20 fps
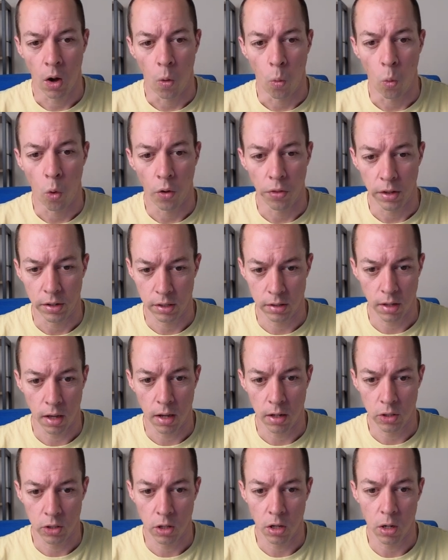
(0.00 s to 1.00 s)
what the
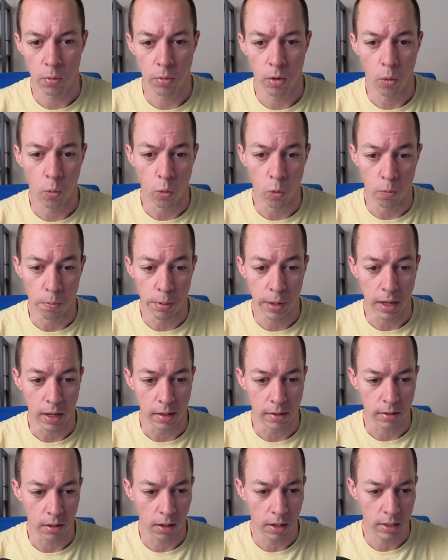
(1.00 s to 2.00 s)
search term will
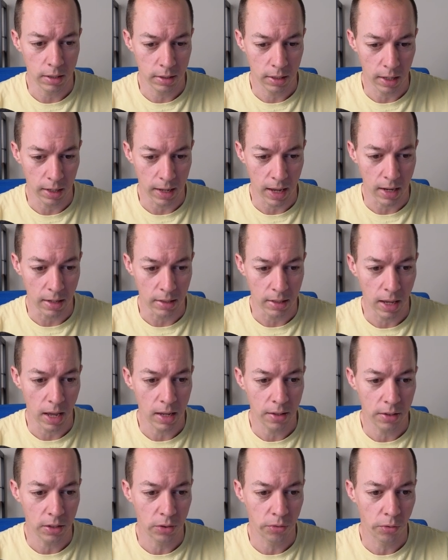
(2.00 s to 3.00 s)
be. So let's again
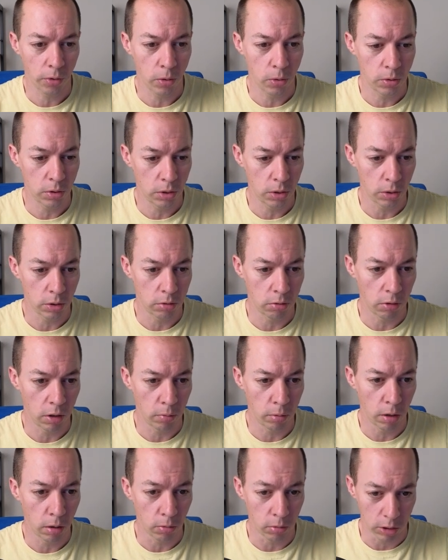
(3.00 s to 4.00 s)
take this through to
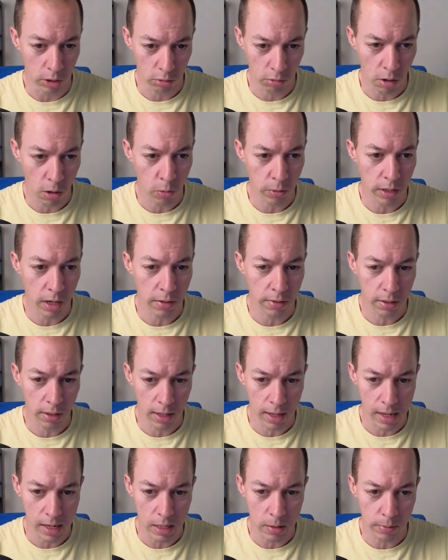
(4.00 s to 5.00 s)
Cerebro. We scroll down to the
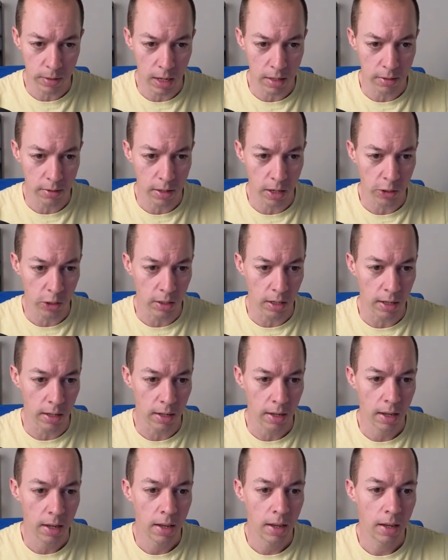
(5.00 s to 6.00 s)
Helium 10 section here,
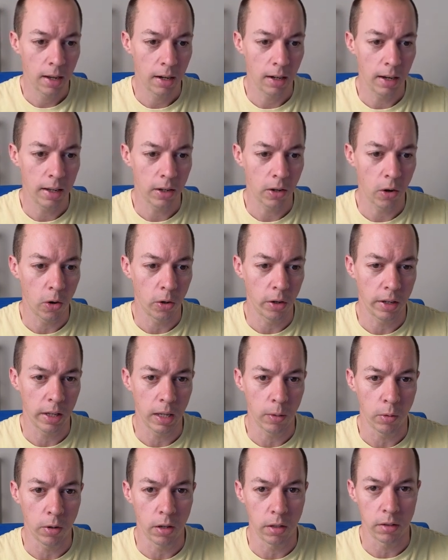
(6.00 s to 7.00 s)
click on
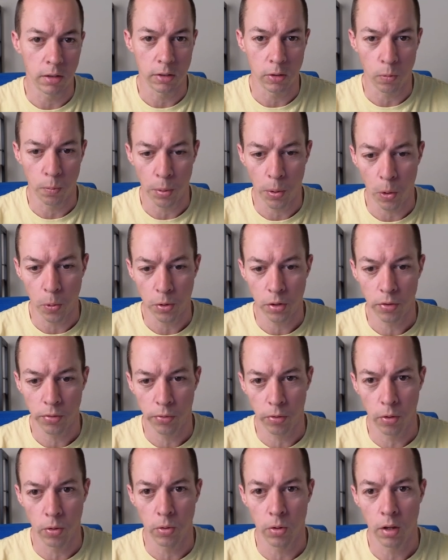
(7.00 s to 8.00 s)
keywords. This will pull you
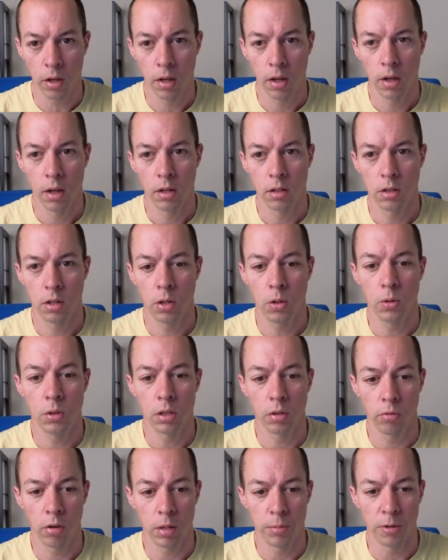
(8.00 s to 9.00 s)
through to
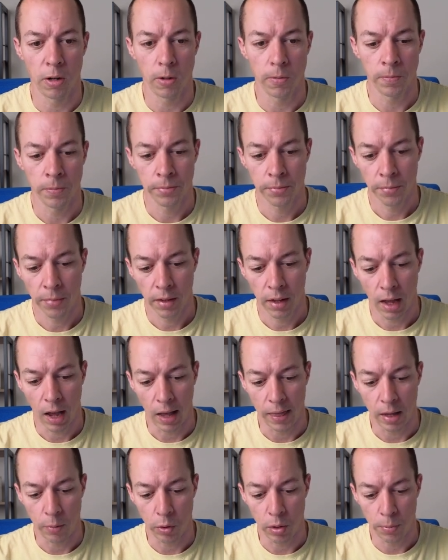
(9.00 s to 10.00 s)
Cerebro.
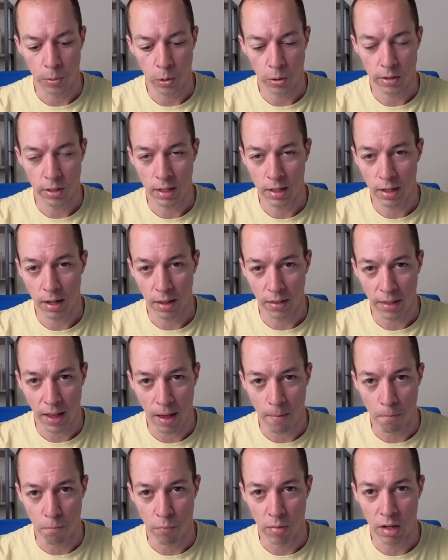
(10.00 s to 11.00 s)
And then we put in
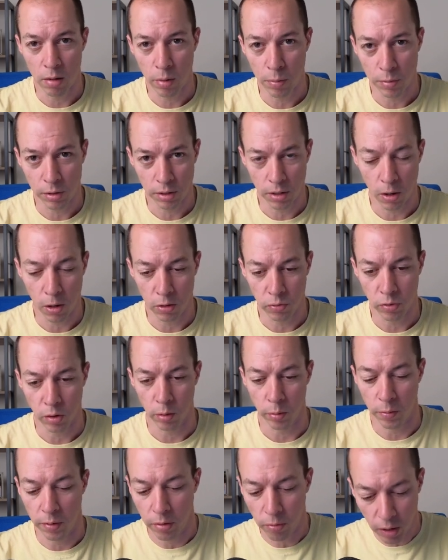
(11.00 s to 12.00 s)
that minimum search
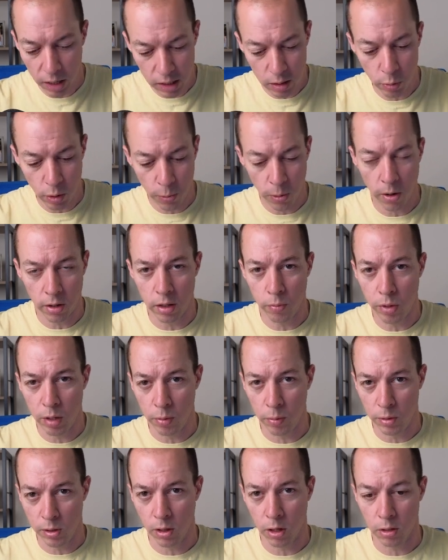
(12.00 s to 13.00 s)
volume. And the reason we put in the
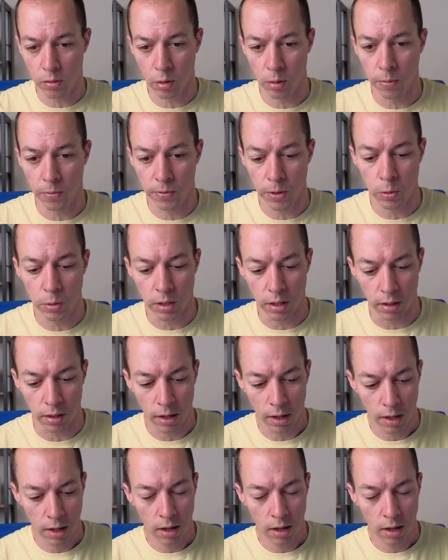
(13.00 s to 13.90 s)
minimum search volume filter